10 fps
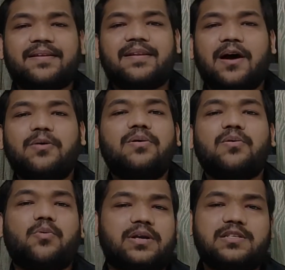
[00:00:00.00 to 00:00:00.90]
Now
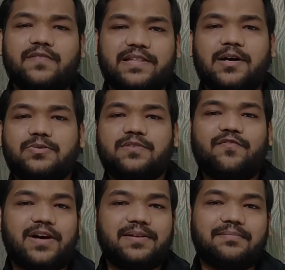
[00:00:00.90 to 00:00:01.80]
what is
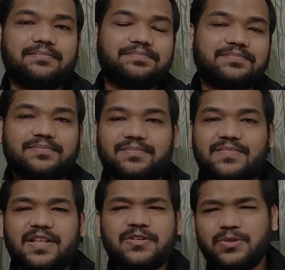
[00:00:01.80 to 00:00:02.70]
1001?
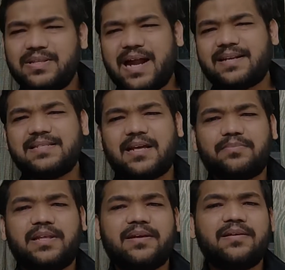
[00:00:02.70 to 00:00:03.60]
So that is
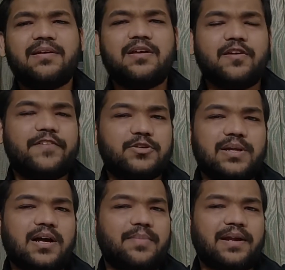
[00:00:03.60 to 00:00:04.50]
something which will
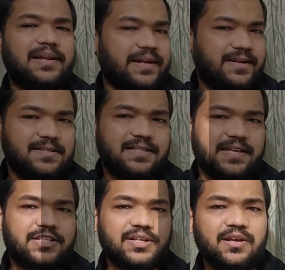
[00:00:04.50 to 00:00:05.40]
come at a later
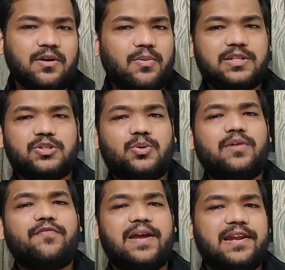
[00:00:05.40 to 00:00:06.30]
stage. Once you are
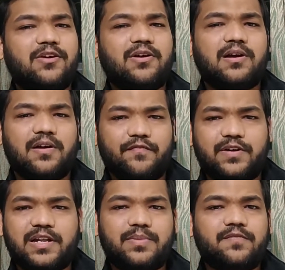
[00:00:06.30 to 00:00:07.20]
fairly
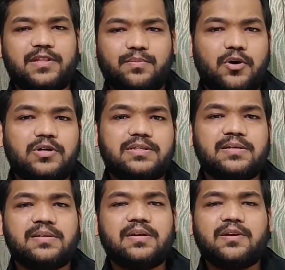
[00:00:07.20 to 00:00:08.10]
comfortable with mocks,
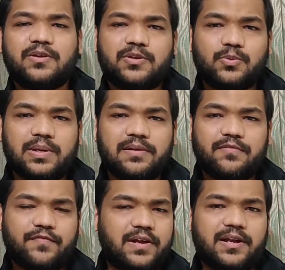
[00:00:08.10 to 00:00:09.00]
you will
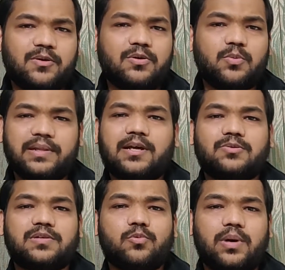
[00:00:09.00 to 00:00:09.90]
figure out
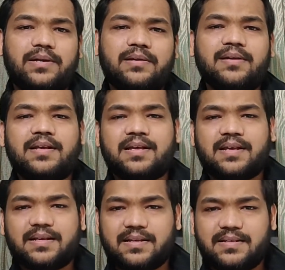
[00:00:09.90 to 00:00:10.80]
1001
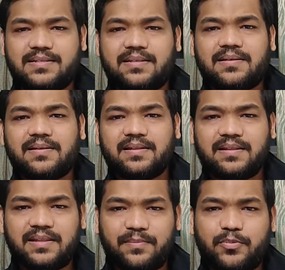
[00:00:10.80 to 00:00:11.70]
is
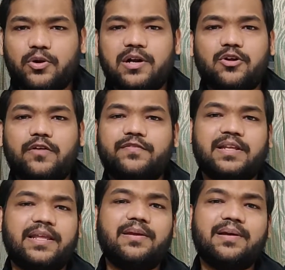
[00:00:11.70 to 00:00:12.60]
the product of
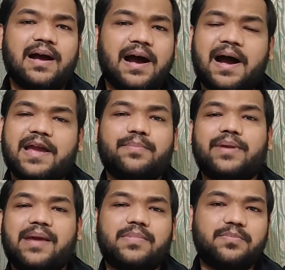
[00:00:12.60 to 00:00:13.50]
3 high
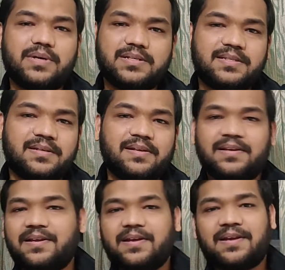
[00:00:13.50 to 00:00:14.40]
prime numbers.
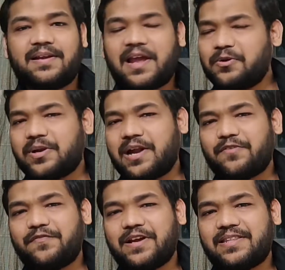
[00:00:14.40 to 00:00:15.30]
Can you try to
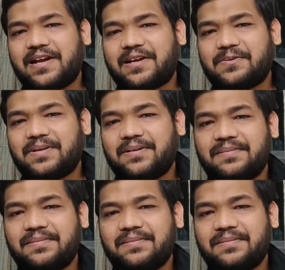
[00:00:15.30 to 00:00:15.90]
figure that out?